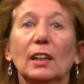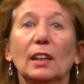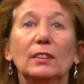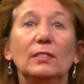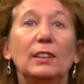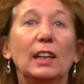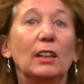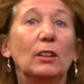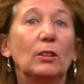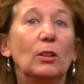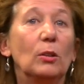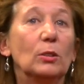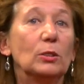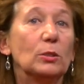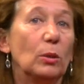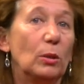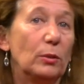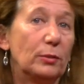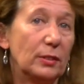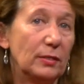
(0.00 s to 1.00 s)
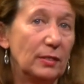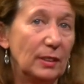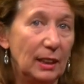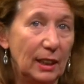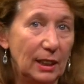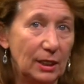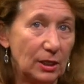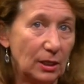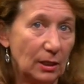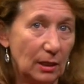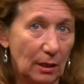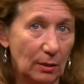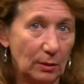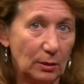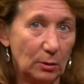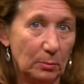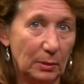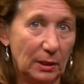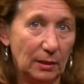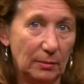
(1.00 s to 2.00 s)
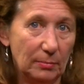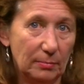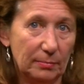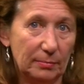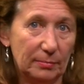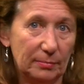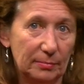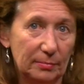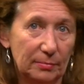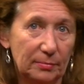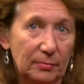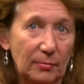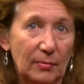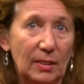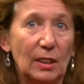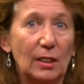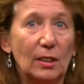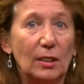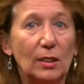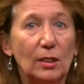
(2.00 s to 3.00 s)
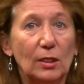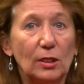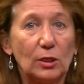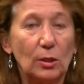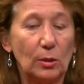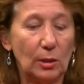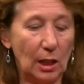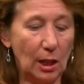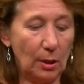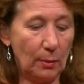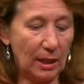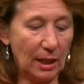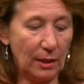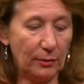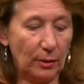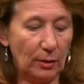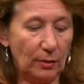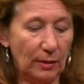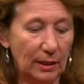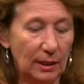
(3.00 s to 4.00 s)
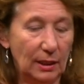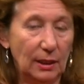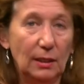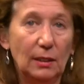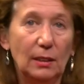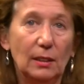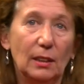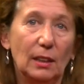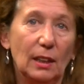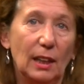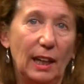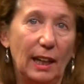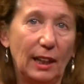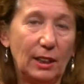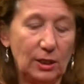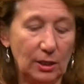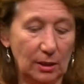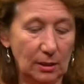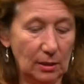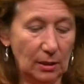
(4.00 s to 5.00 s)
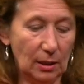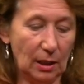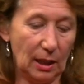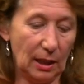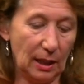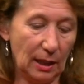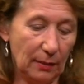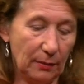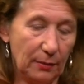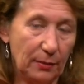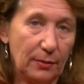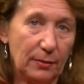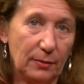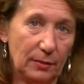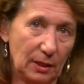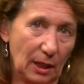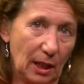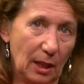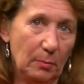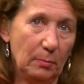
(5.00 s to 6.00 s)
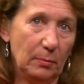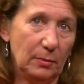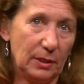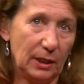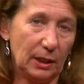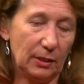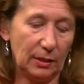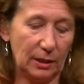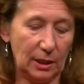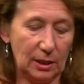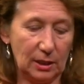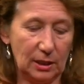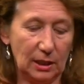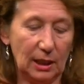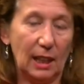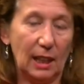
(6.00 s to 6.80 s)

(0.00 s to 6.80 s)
They are going to offer relation now to me. So now I have already action, I have time, synchronicity,